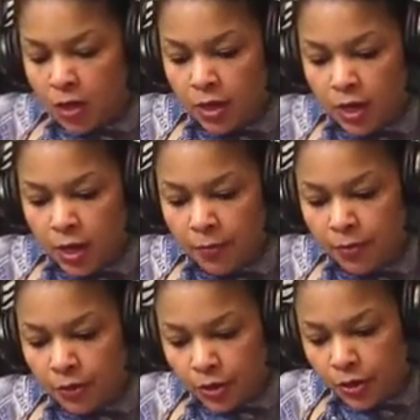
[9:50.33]

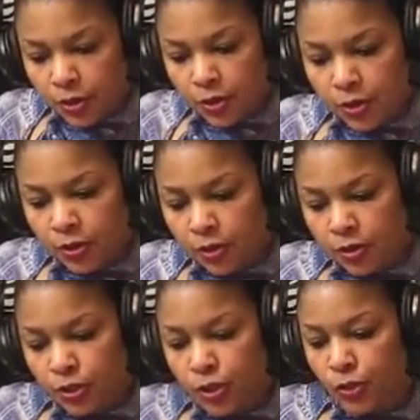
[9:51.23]
Number
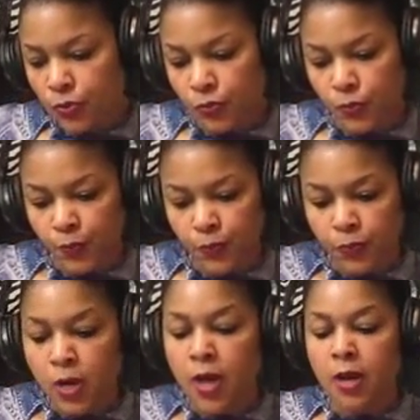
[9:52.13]
2,
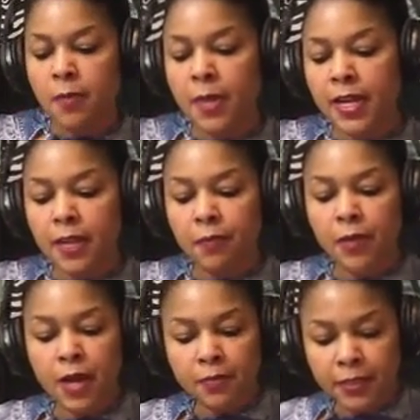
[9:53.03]
make it
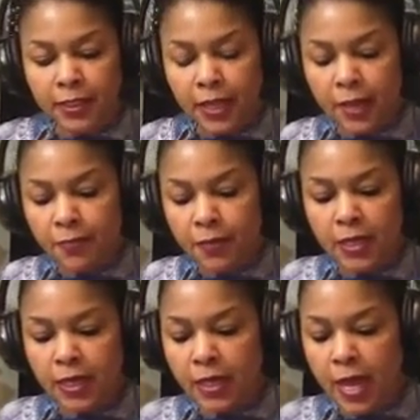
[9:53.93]
public and
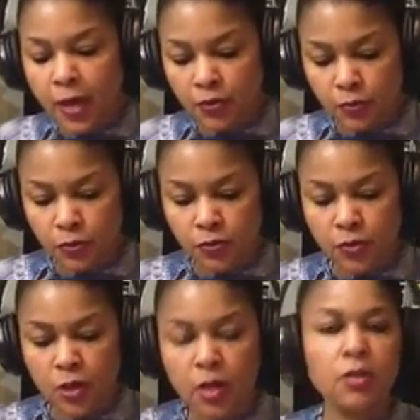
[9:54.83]
be accountable.
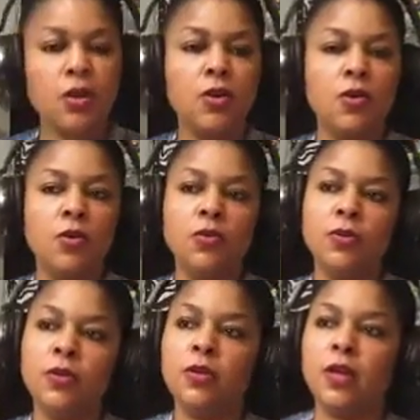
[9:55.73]
So
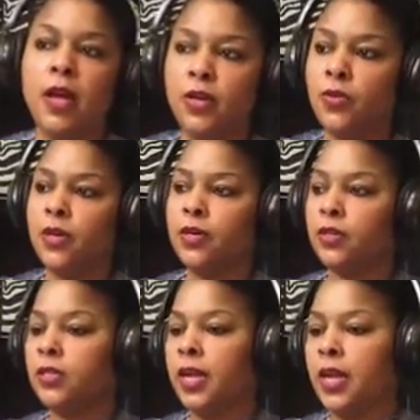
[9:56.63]
I know
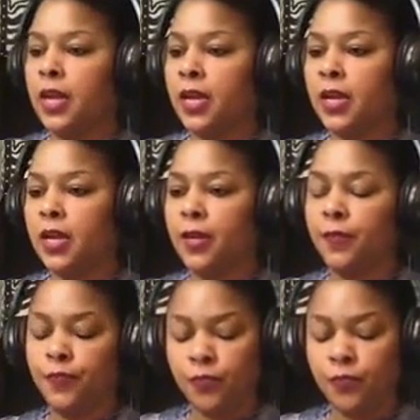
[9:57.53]
there's a,